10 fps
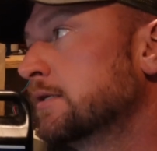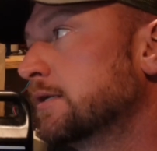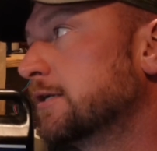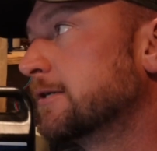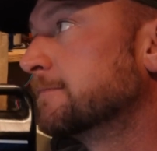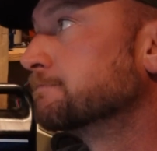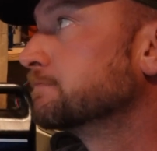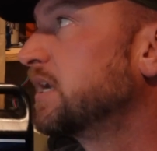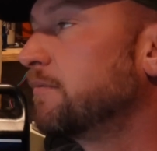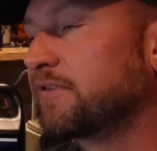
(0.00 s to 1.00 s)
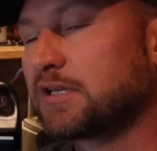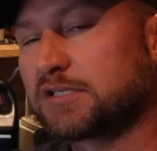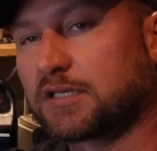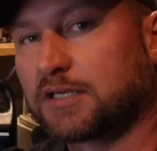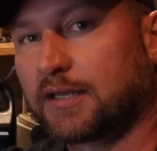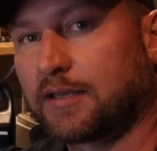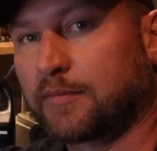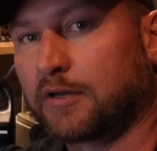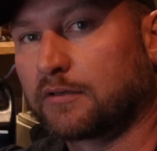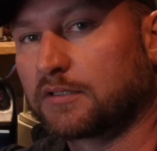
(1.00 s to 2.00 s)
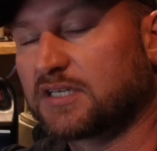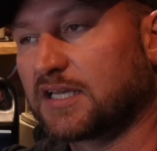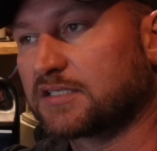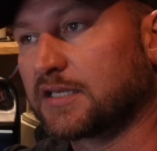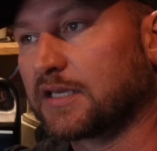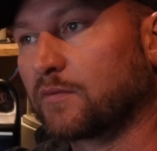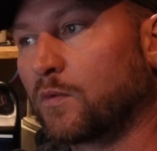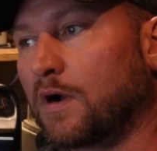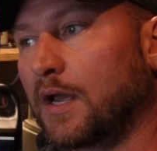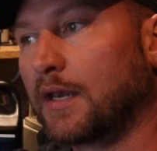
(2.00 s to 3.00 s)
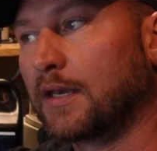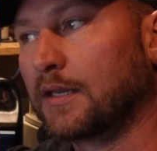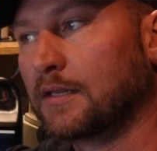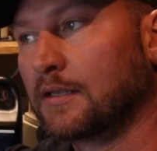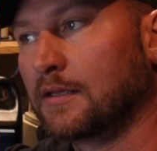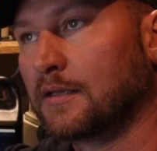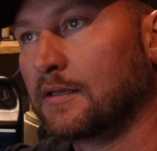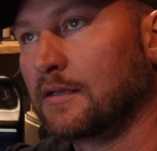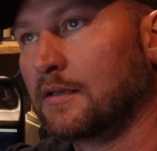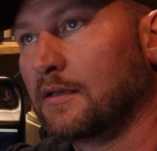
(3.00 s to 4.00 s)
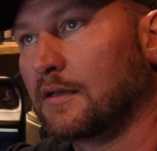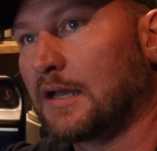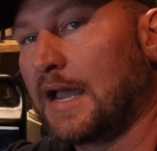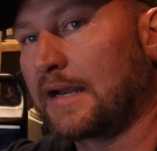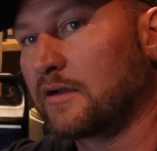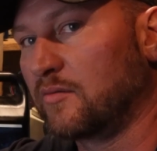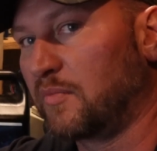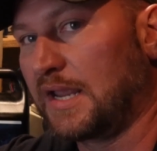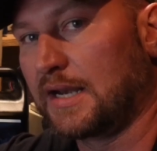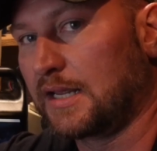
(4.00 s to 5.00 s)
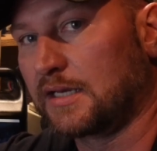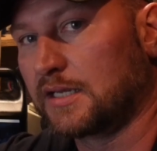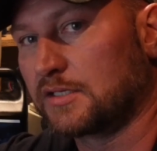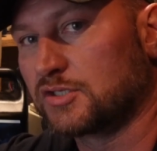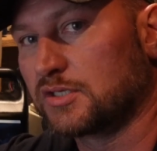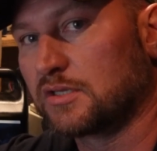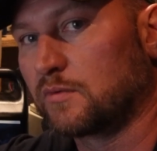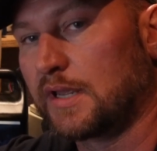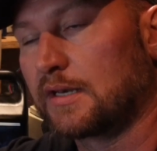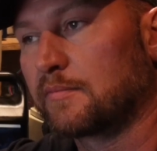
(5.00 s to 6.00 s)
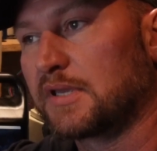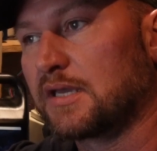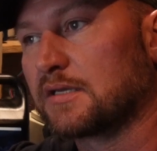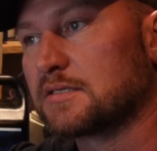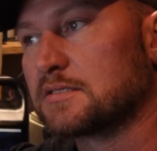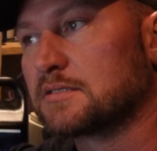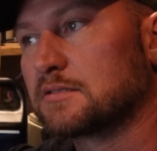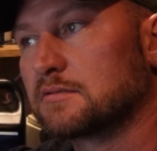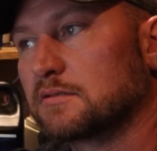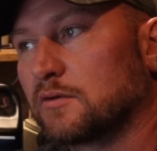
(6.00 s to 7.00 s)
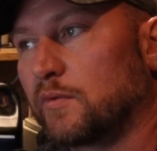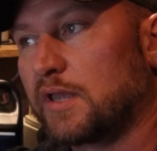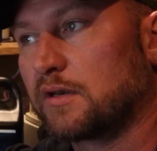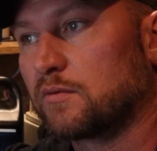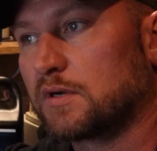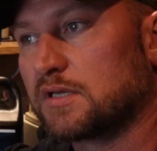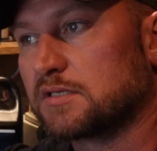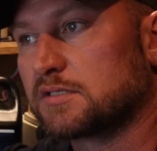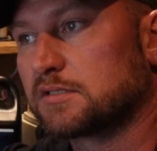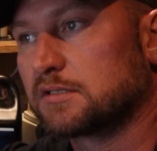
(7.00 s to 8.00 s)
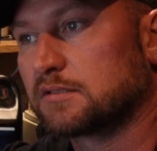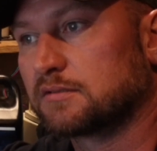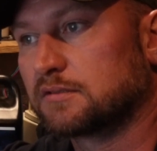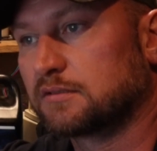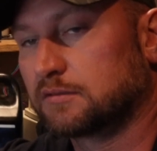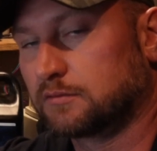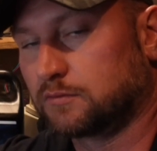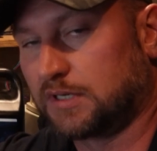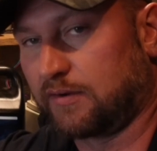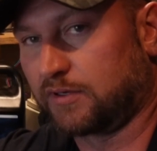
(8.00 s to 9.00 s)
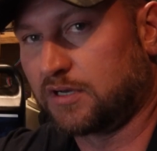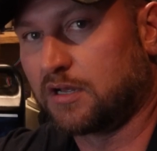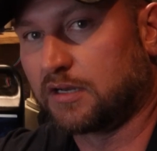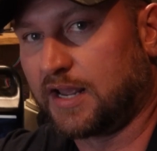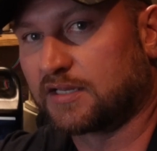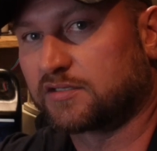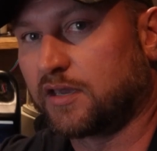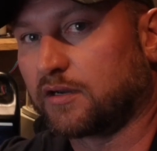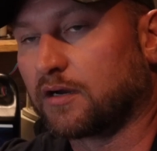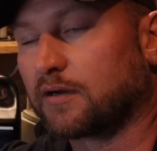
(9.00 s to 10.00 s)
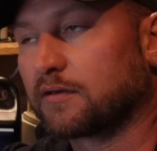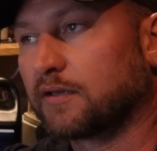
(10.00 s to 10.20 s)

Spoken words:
A couple things I'll tell you about testing it. One, I couldn't pay any attention to the wind because the wind was what I would call an ass kicker.